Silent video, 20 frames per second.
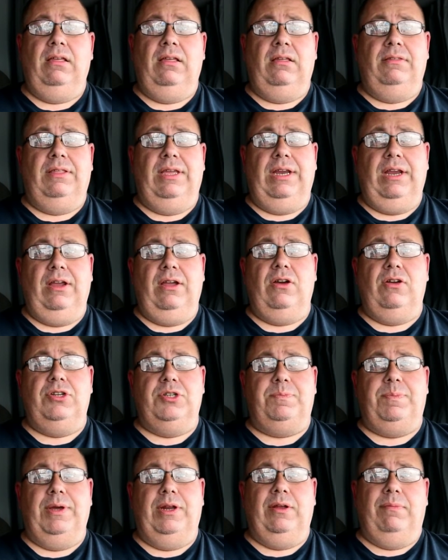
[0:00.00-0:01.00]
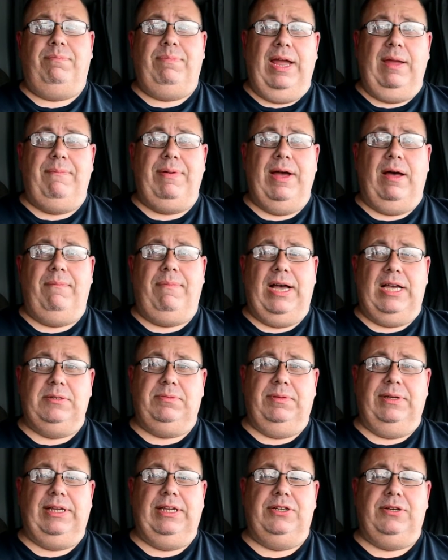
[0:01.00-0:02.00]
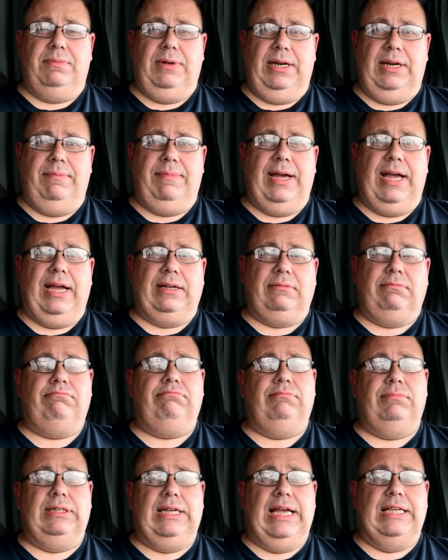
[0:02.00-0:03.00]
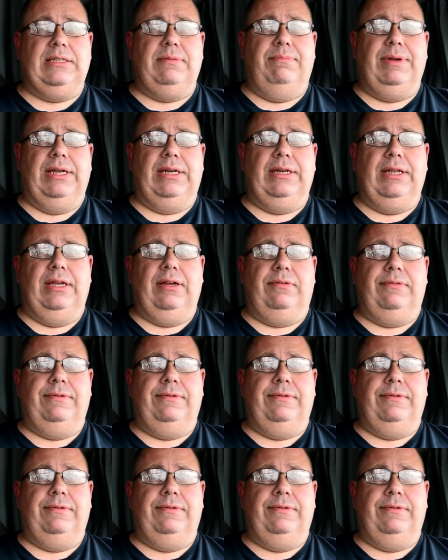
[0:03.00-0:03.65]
then you can go dispute it at PayPal and possibly get your money back. That's a big deal.